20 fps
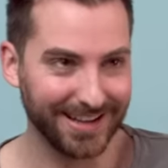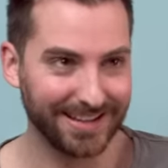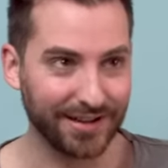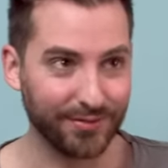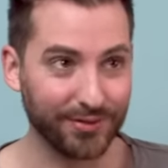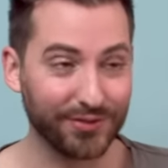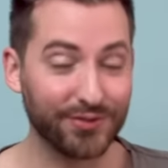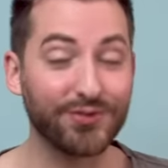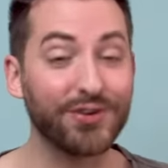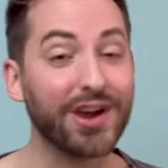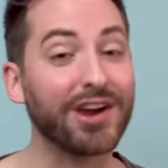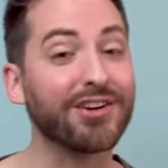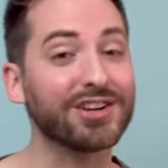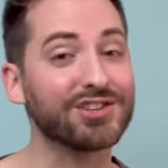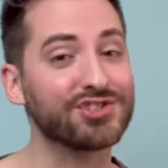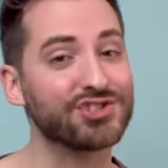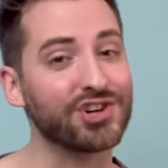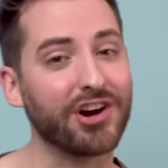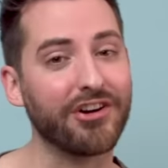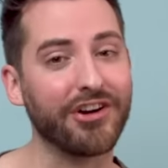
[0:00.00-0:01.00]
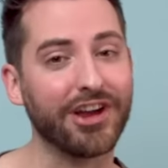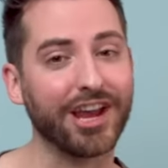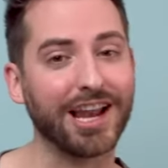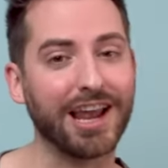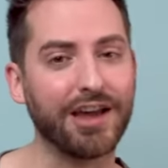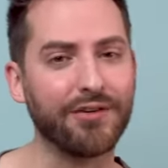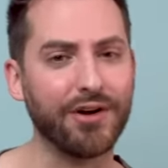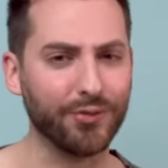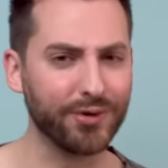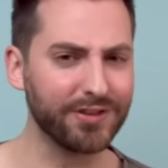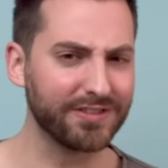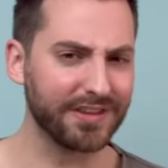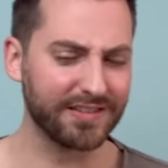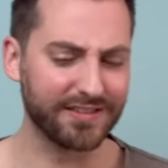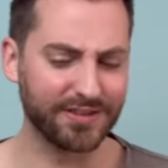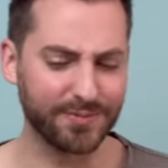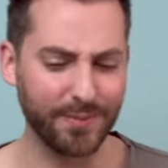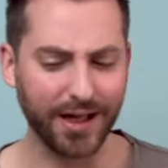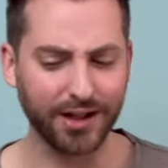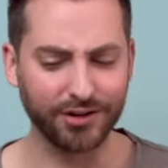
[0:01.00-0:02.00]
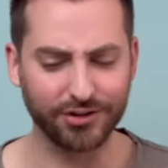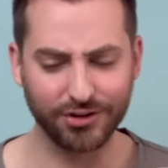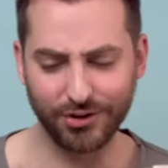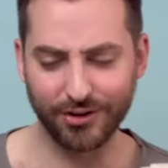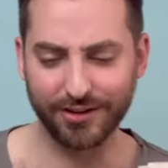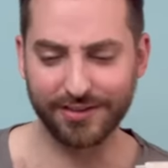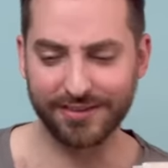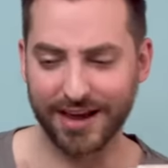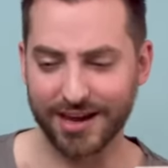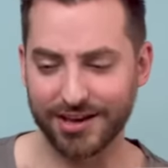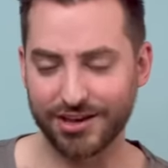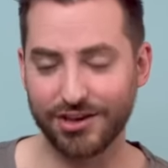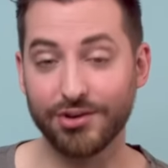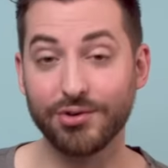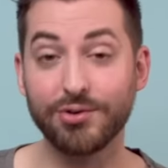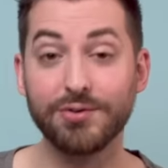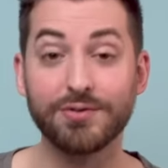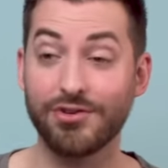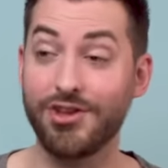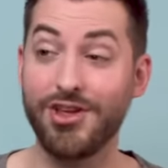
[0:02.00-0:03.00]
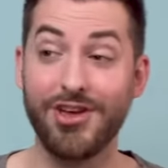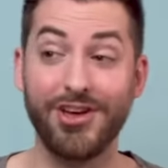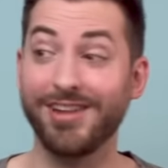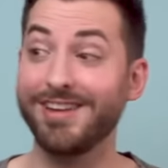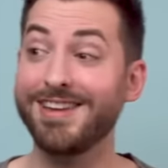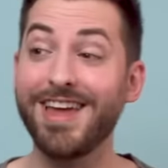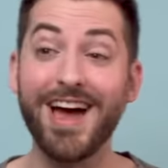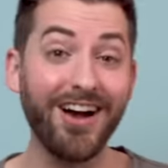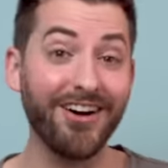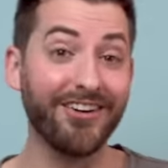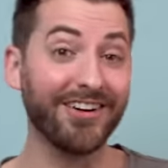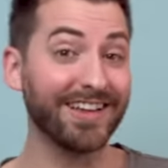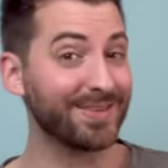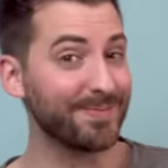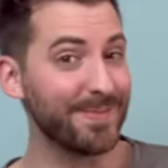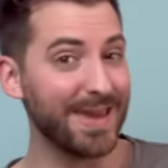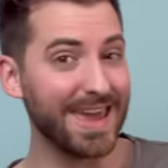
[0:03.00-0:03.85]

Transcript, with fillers: That was very jarring. And I went, what's that smell? Noodle, is that you? No, it's